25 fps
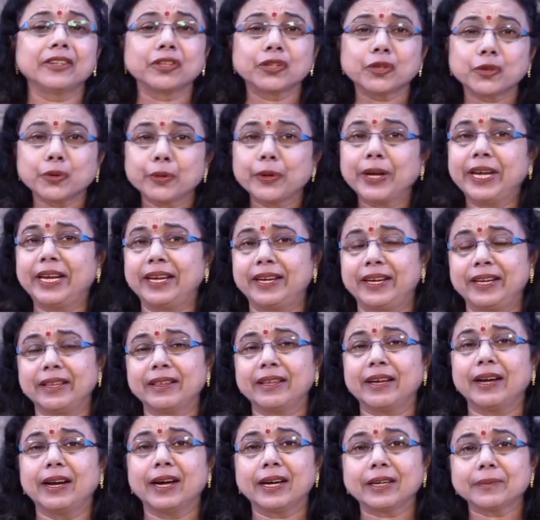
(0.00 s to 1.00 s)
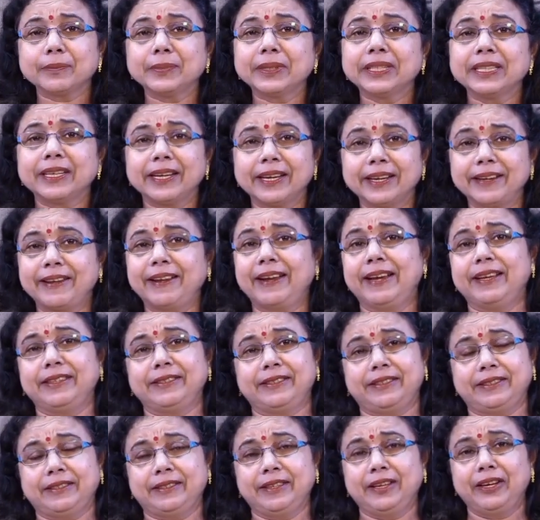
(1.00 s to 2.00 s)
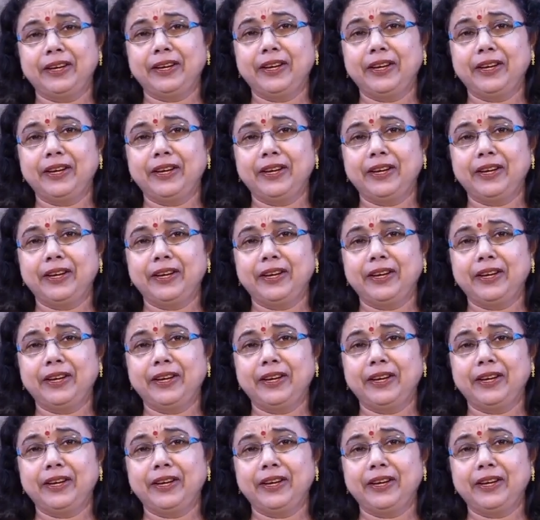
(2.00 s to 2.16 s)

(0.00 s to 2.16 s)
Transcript: doing in the urban areas,